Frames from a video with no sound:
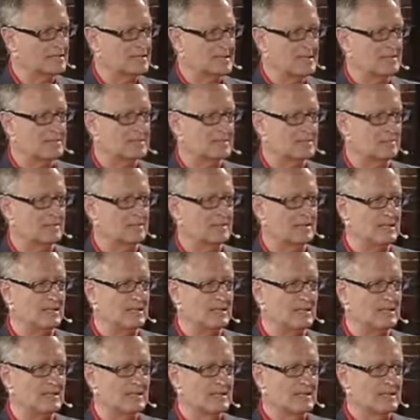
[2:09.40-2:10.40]
seems to
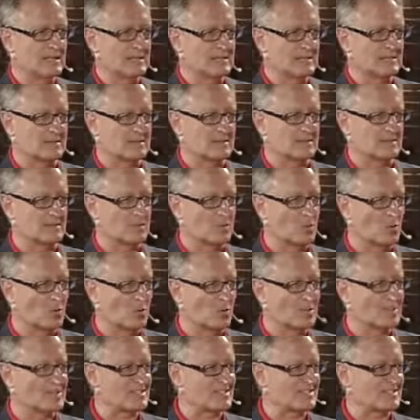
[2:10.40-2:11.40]
me that there's no
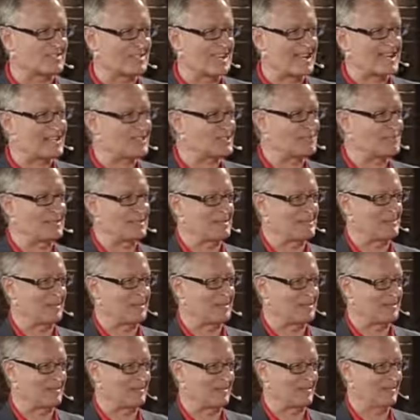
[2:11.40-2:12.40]
reason not to be a
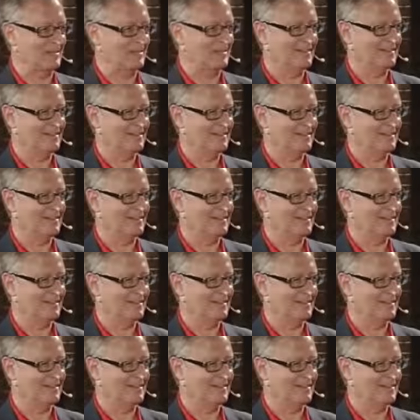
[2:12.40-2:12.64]
part of it.